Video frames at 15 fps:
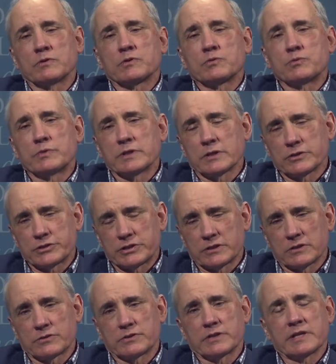with real
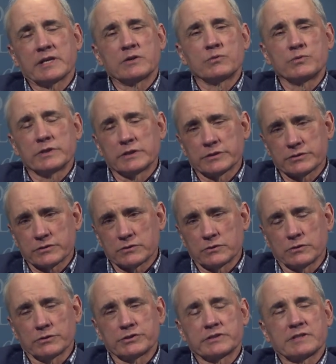children in real
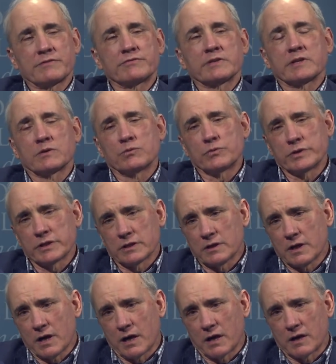schools suffering
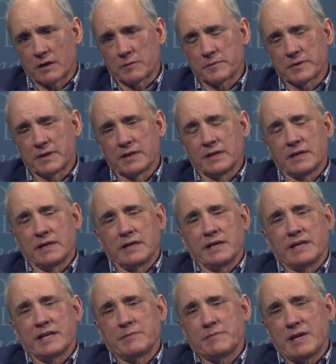real harm.
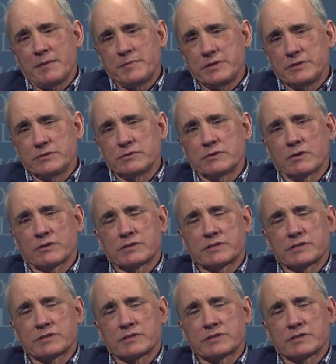And maybe you know